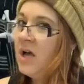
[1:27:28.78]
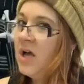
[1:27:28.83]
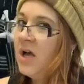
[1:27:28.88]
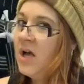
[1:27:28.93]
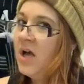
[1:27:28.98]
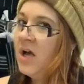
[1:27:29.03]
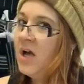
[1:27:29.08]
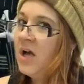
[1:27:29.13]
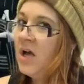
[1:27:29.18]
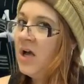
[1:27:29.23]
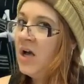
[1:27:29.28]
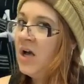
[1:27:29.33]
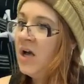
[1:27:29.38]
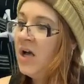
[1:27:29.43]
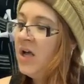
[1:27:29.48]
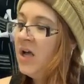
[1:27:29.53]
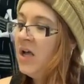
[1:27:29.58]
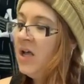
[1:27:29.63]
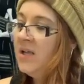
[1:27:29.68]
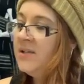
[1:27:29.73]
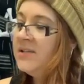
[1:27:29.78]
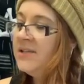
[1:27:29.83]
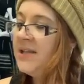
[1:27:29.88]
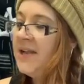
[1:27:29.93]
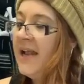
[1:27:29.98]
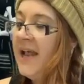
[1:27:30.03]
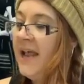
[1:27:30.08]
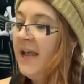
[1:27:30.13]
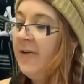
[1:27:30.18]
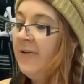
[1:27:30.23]
"Ah,"
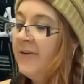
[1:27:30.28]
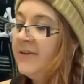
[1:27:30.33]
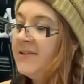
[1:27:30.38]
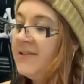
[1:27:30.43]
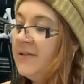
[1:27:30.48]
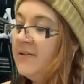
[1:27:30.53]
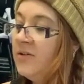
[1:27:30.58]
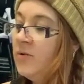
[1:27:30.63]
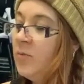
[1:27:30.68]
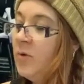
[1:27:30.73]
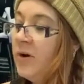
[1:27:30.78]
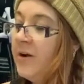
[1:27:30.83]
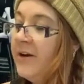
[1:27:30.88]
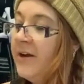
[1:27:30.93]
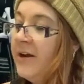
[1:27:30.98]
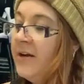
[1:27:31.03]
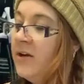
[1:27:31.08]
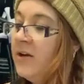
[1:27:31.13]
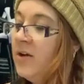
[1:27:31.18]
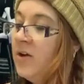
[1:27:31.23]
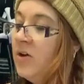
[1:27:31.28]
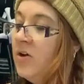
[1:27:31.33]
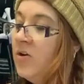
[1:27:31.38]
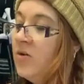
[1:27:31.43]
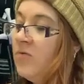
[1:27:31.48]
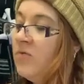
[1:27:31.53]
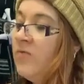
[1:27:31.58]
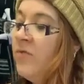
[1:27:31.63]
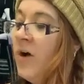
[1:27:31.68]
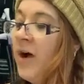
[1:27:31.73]
said Hagrid, sounding worried.
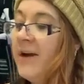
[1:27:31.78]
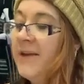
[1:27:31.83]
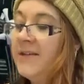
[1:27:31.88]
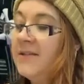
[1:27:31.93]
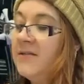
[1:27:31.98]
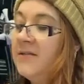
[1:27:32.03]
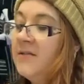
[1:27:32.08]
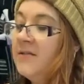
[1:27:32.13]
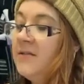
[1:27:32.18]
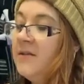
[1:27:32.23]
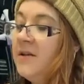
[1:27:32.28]
"Right.